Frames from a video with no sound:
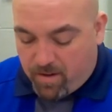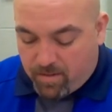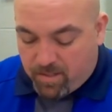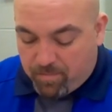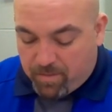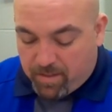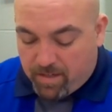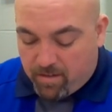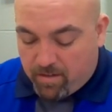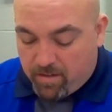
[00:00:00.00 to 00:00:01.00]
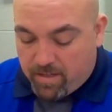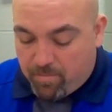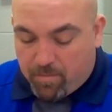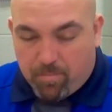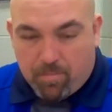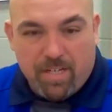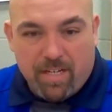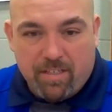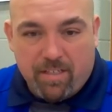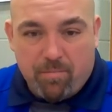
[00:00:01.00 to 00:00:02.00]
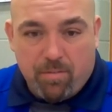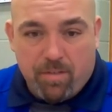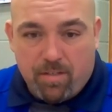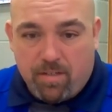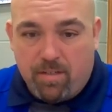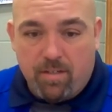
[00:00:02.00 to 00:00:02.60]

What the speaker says: something down on the table to protect it, but